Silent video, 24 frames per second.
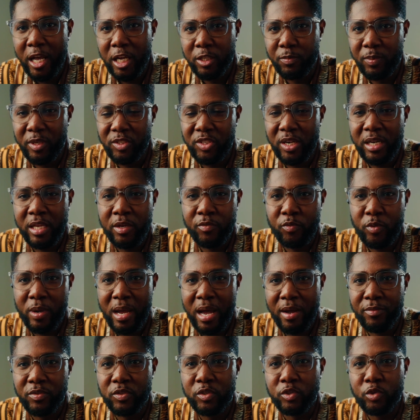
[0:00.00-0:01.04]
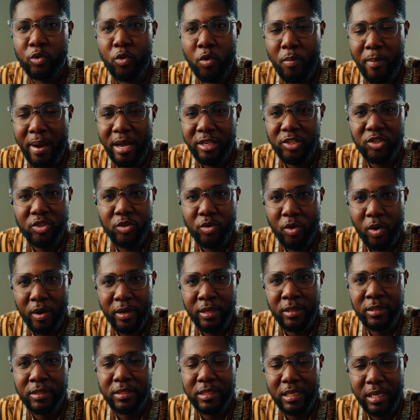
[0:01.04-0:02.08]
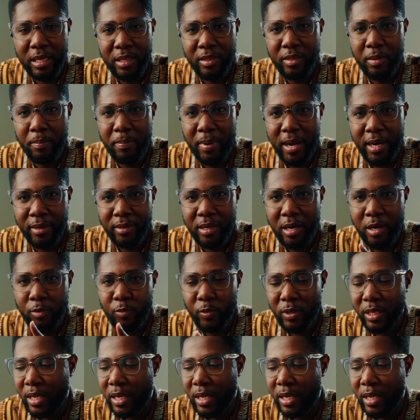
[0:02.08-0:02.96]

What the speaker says: especially if we have so much noise in the background.